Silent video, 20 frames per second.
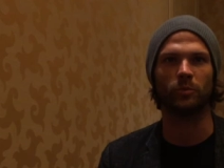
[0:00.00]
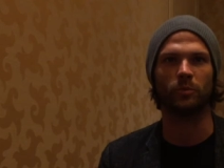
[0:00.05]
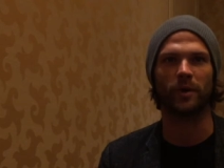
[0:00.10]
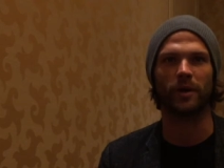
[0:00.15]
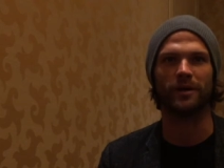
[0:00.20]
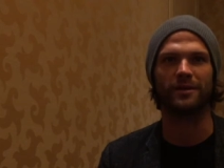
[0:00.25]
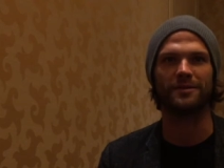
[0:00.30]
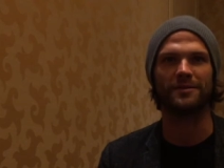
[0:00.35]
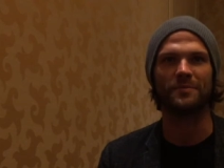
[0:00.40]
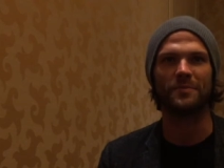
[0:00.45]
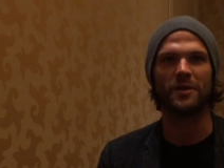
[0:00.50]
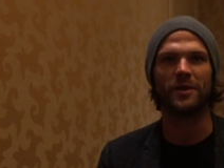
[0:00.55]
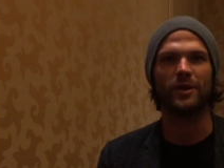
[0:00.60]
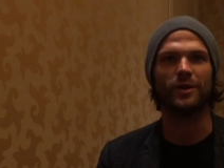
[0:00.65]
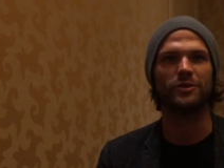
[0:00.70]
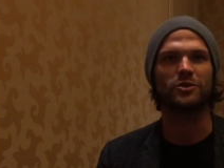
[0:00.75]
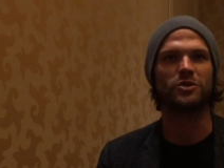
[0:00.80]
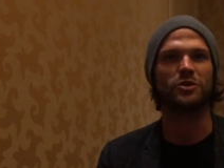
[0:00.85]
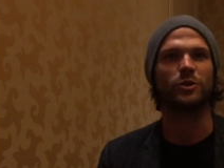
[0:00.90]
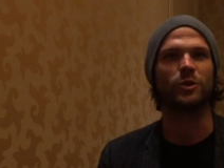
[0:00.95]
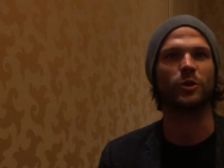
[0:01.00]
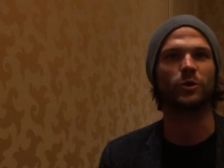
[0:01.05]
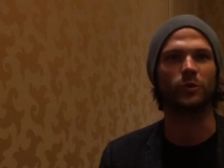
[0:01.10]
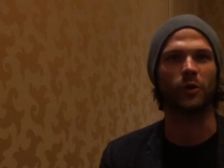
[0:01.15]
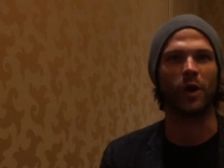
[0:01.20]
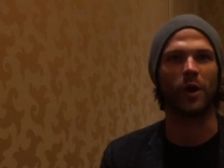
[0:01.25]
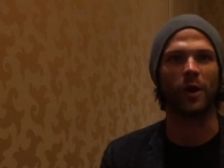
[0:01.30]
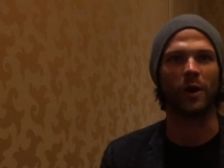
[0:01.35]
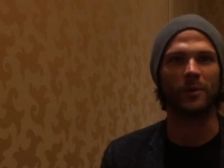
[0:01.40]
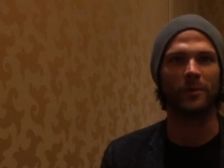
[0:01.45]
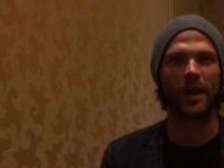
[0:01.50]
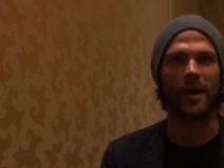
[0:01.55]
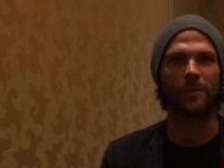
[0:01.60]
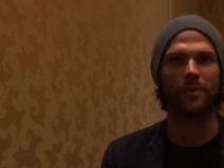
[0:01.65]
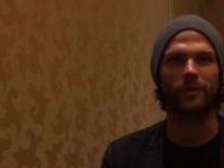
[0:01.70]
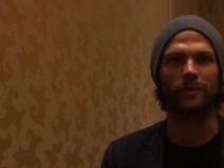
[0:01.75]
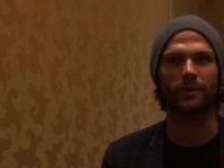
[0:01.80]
but just look wrong on paper.